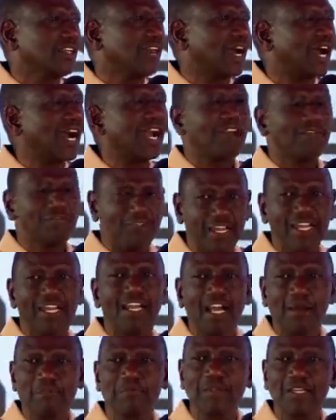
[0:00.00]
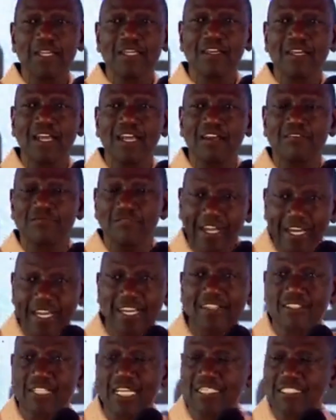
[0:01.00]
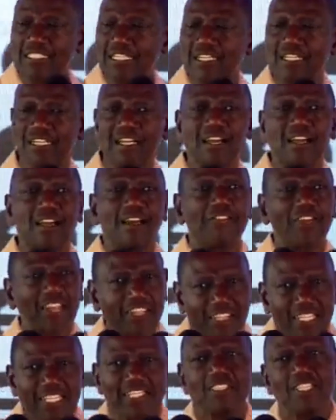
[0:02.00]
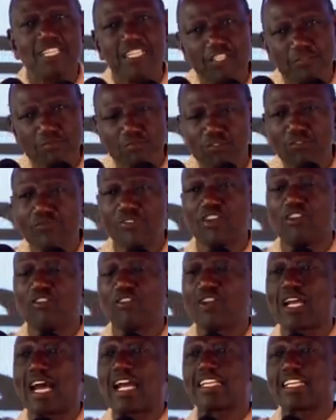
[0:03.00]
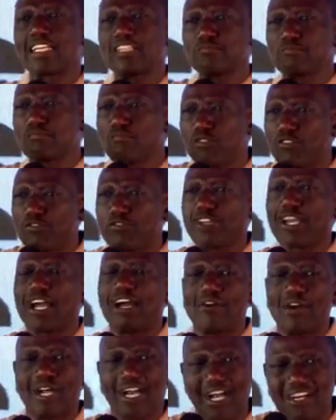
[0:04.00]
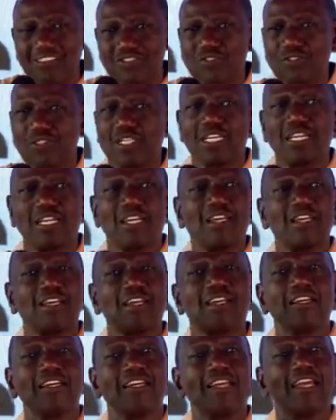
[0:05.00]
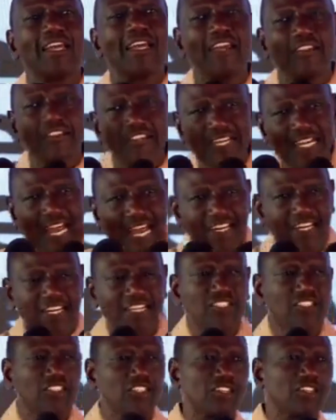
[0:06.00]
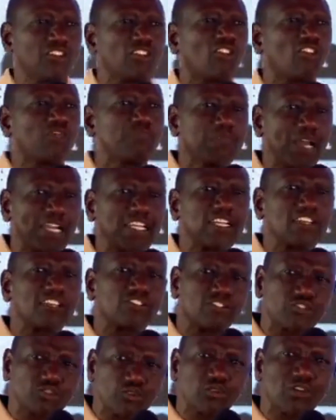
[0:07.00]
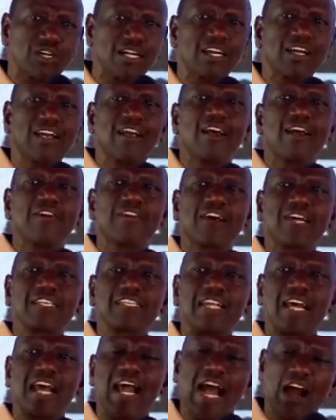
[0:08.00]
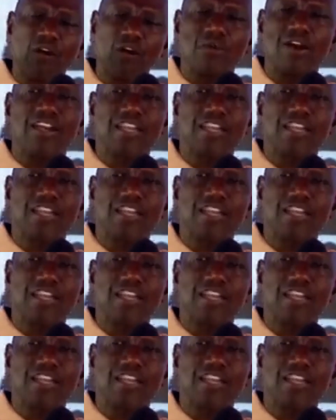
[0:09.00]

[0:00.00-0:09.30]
I am very happy and very excited that this is moving on and is moving our country in the direction of making sure that our